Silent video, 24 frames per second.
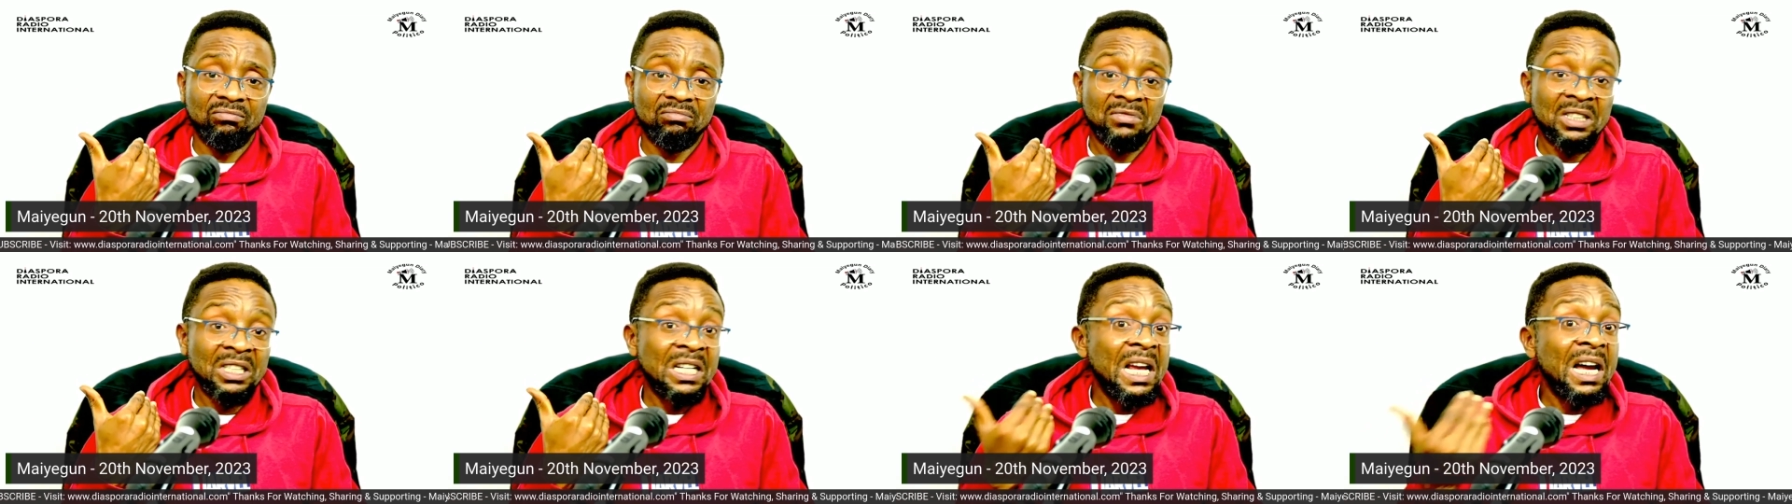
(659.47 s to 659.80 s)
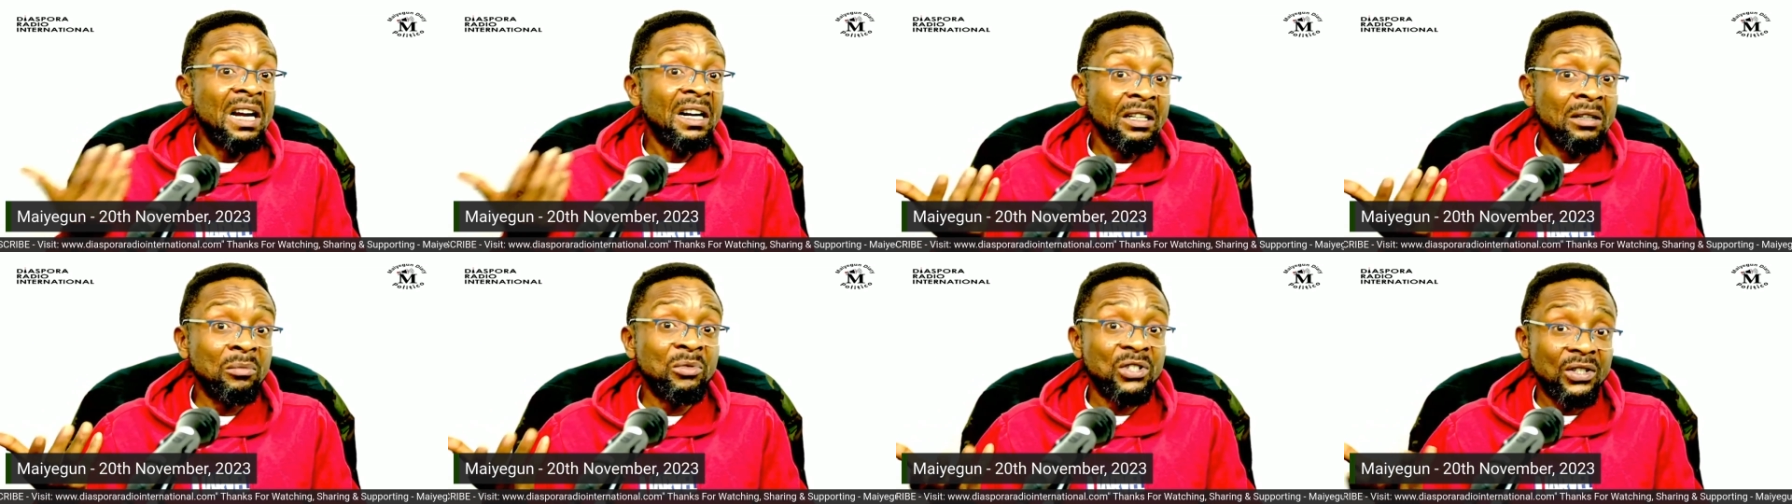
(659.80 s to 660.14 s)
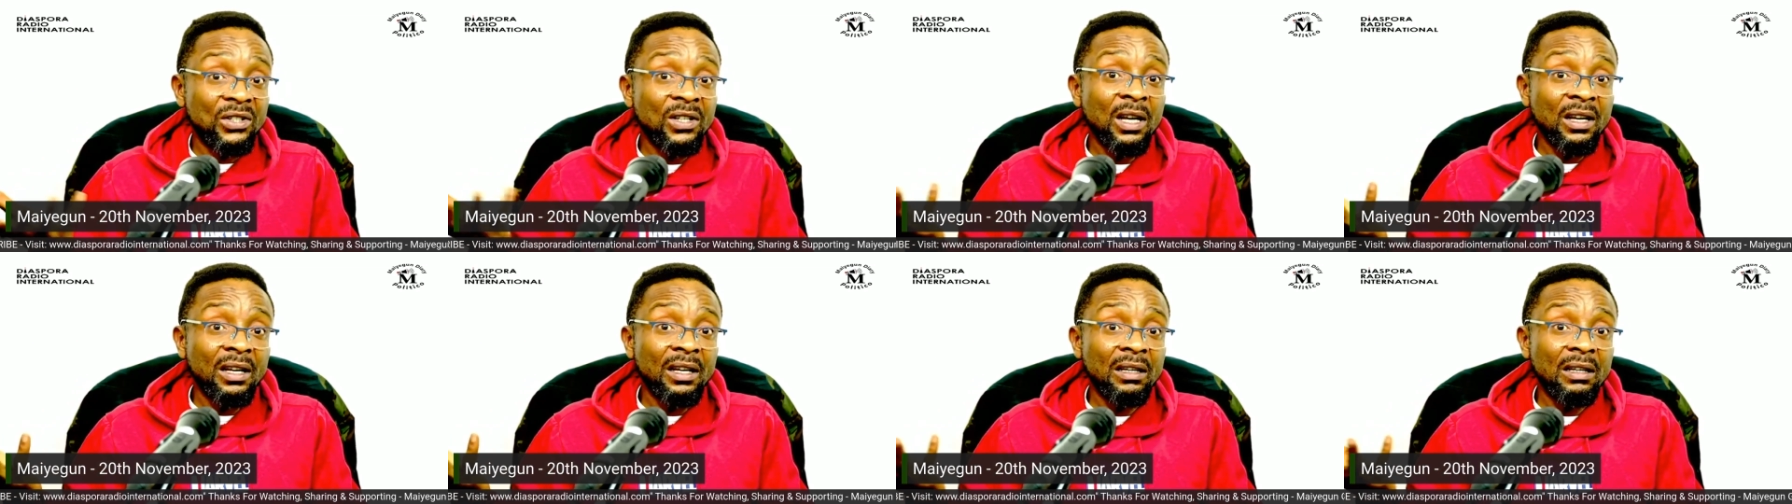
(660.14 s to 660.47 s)
hear him
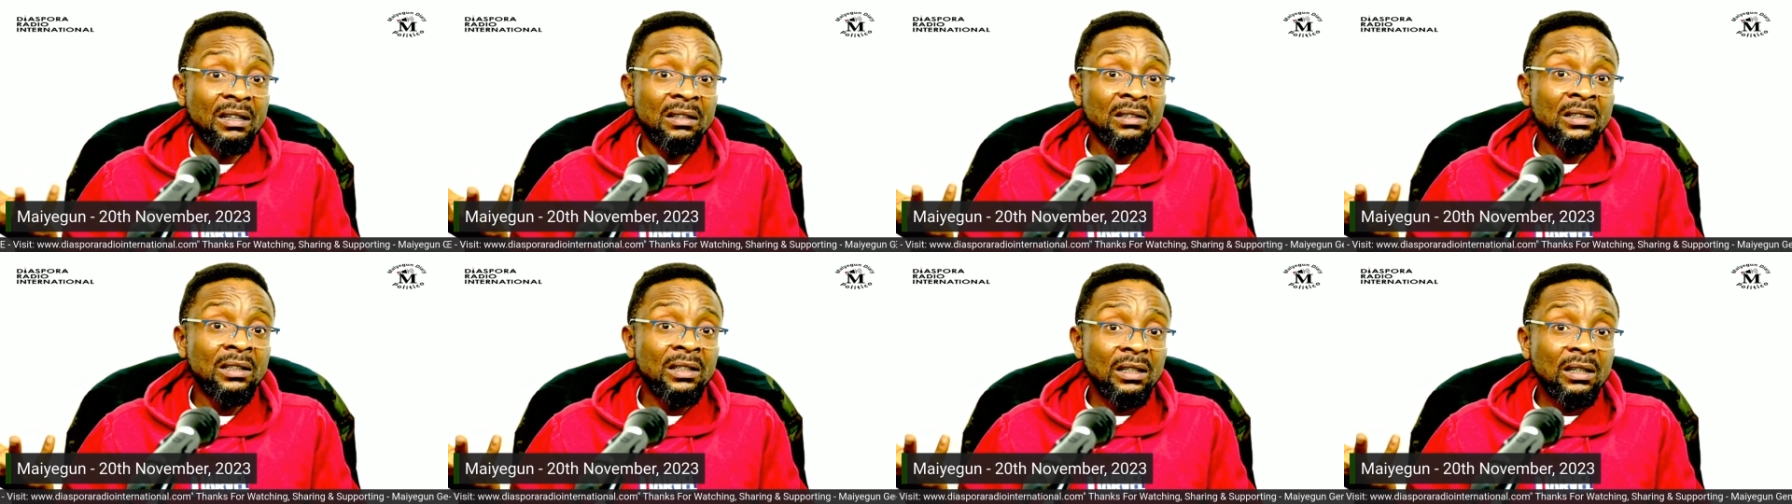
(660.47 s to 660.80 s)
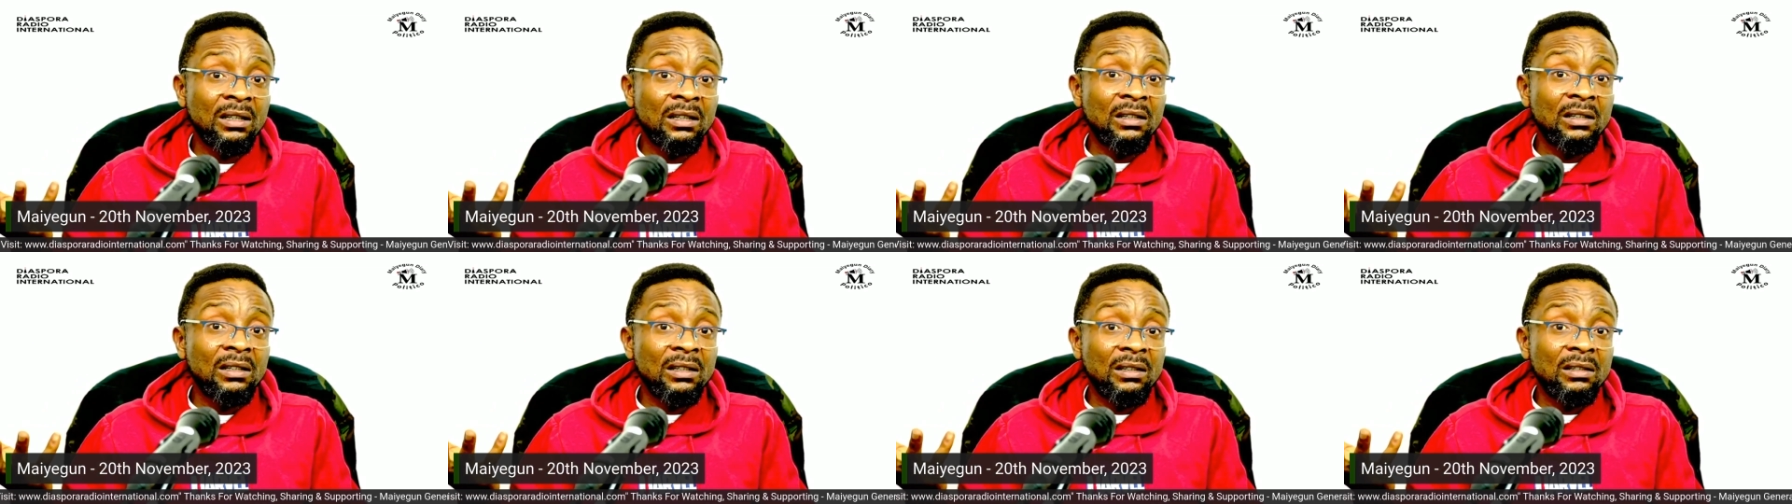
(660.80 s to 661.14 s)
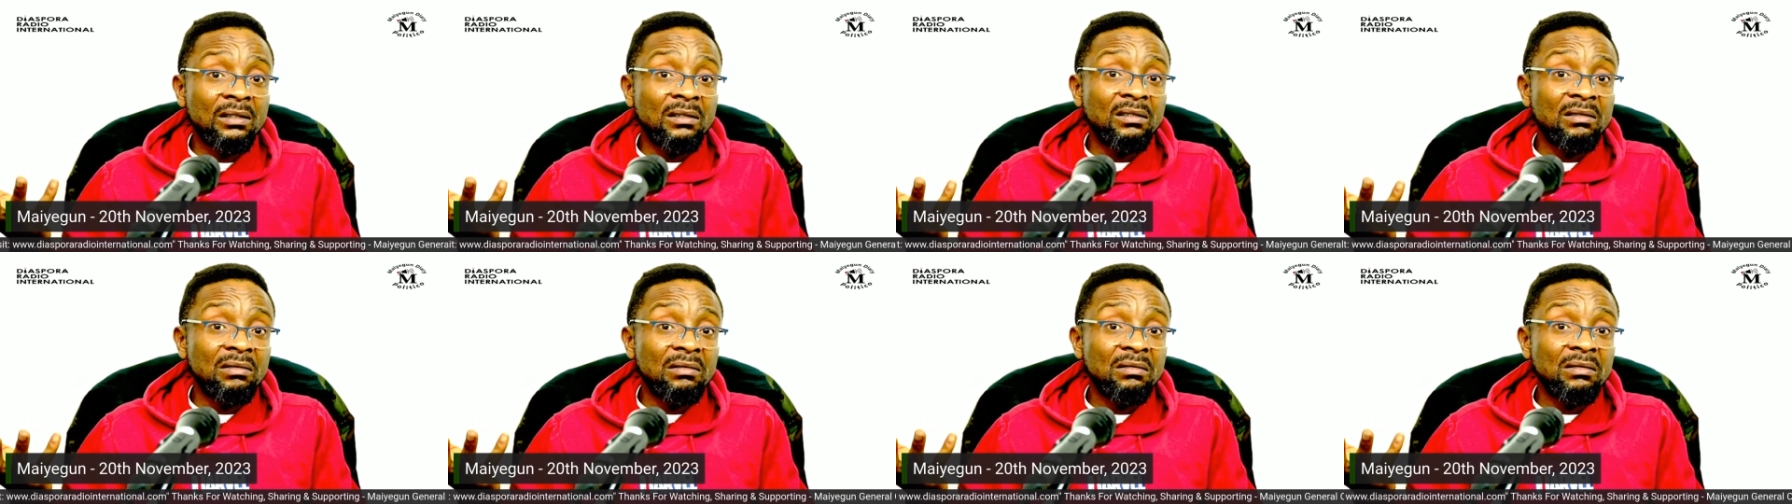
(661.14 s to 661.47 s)
say
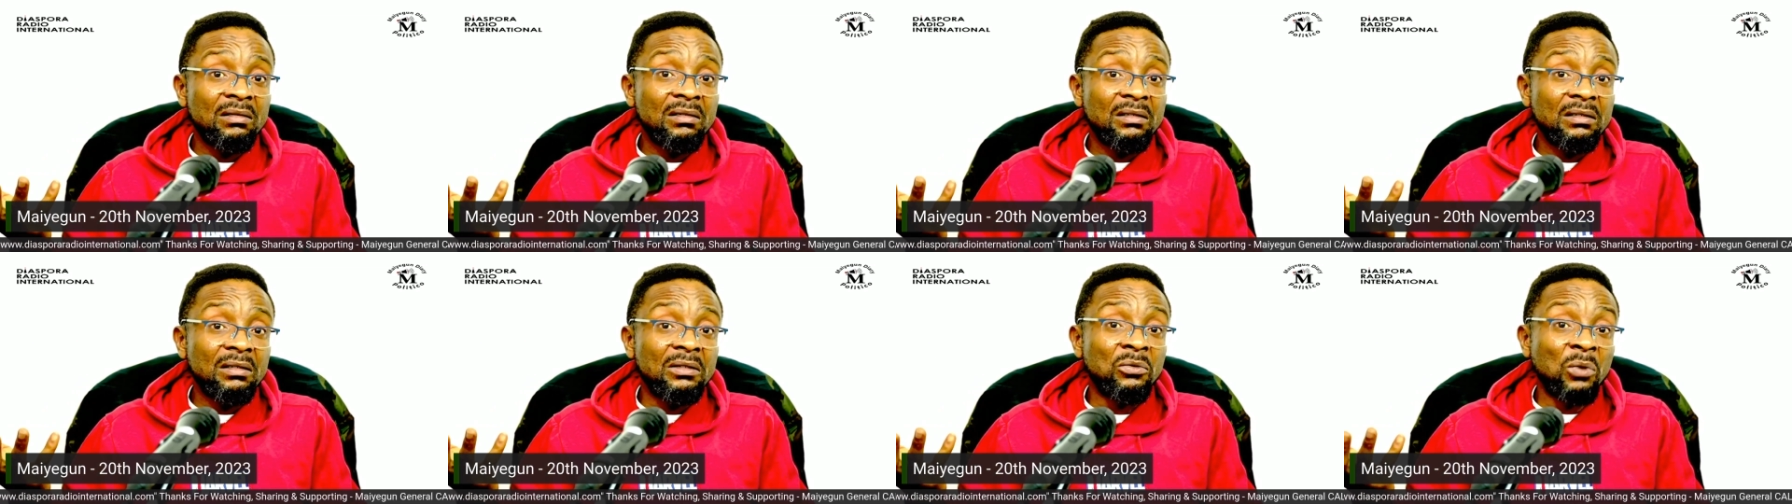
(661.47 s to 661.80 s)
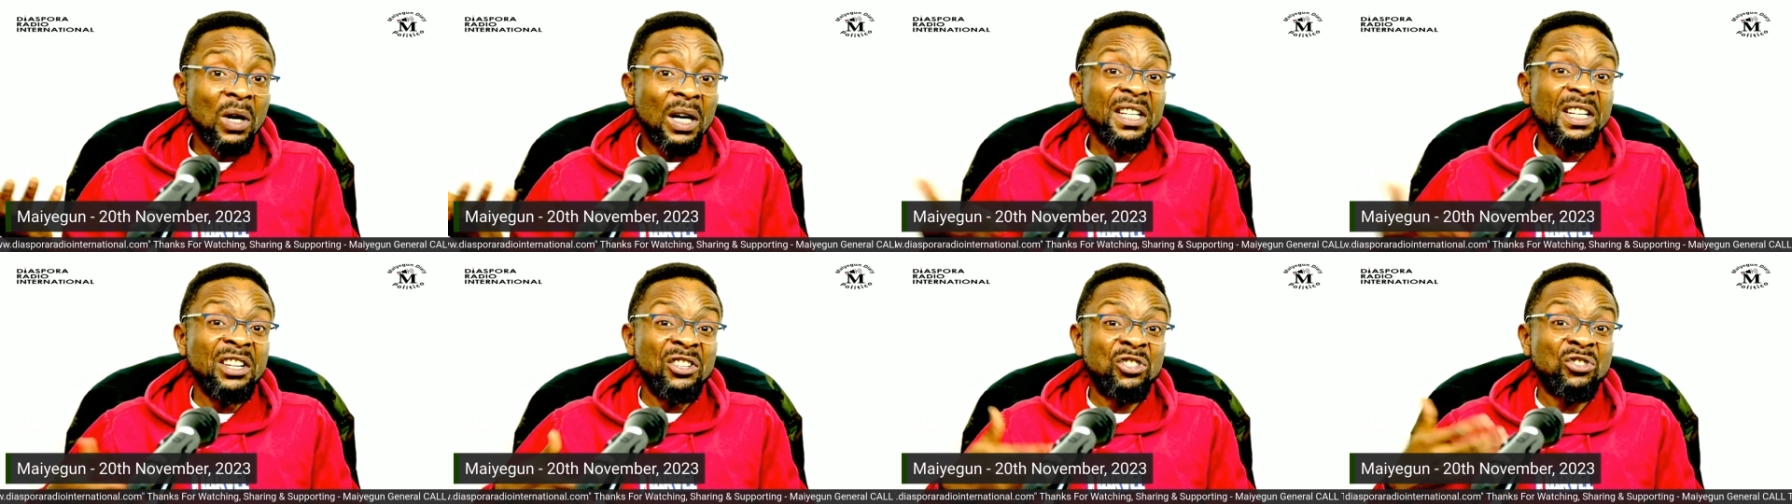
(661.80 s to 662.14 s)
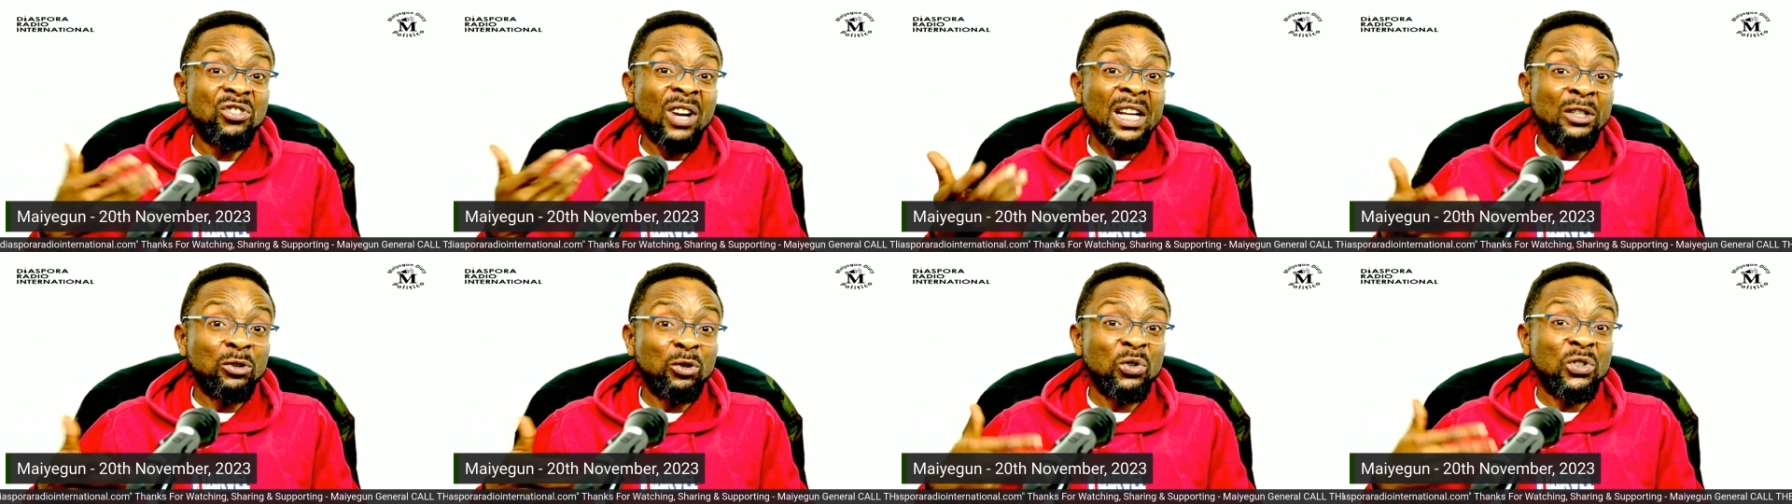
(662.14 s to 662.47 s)
when he's
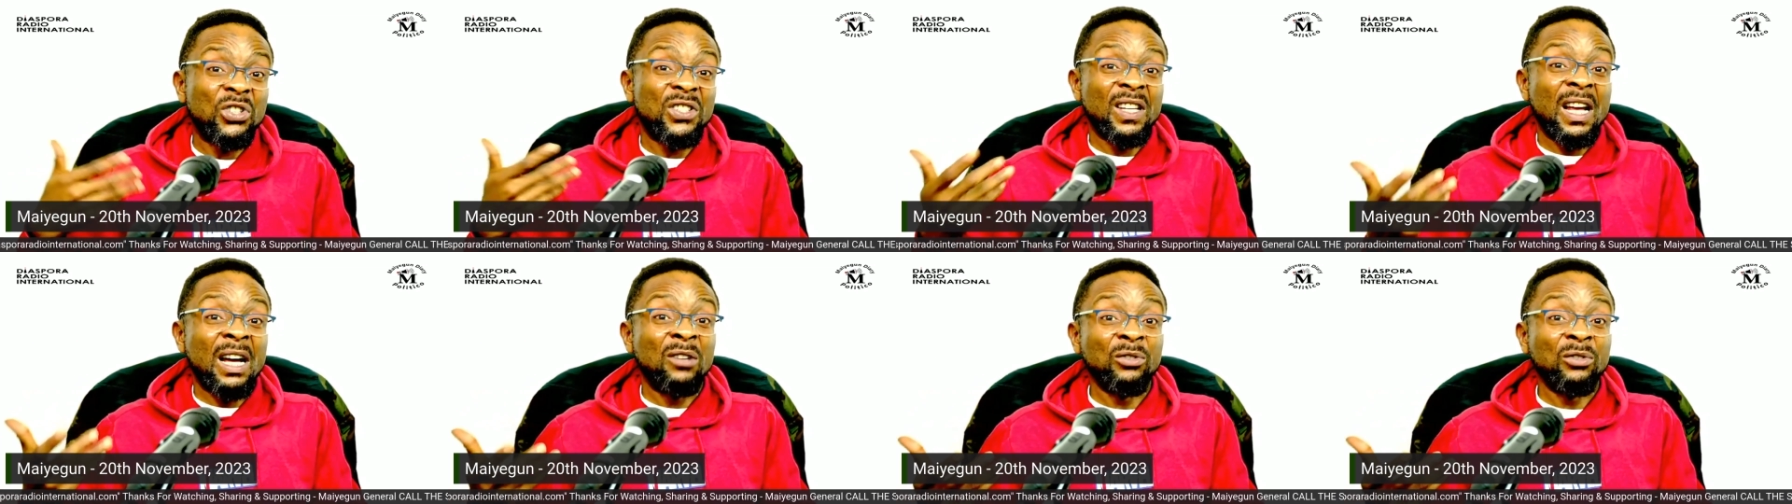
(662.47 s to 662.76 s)
trying to sound